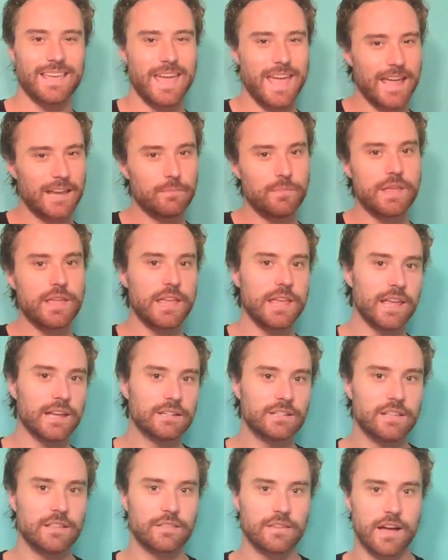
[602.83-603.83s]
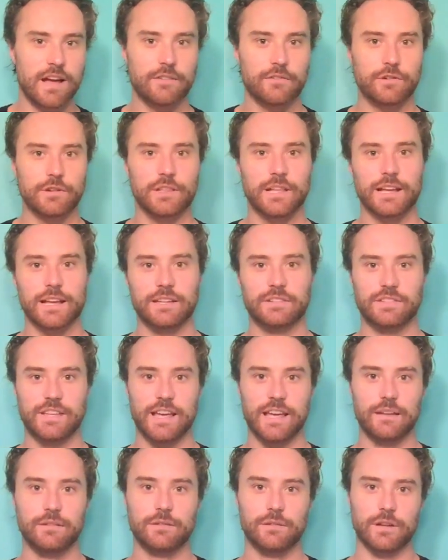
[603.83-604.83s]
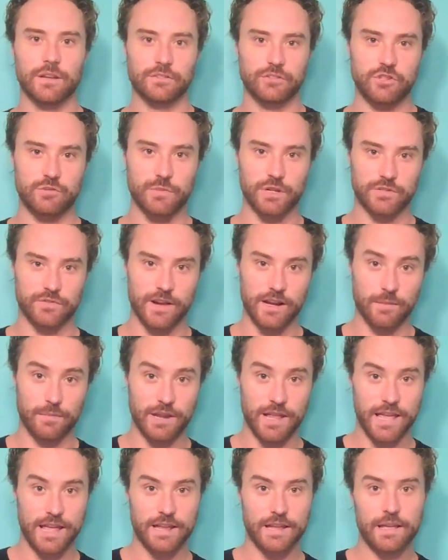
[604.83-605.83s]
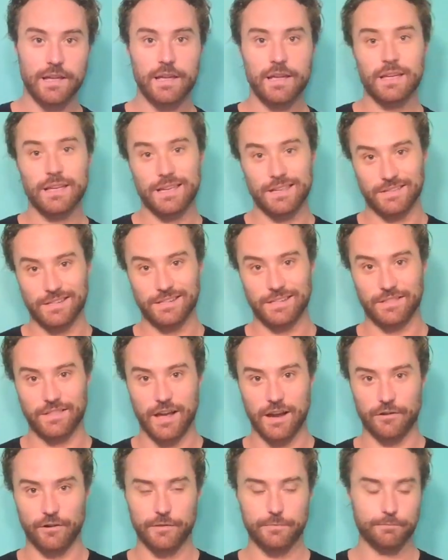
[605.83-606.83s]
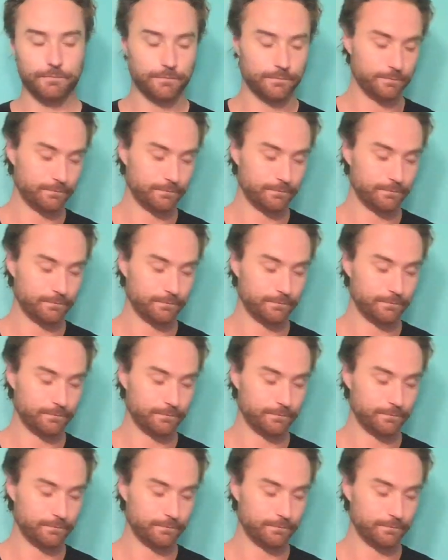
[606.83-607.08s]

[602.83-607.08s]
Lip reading: can be anti-thyroid, like I said, because too much vitamin A is anti-thyroid.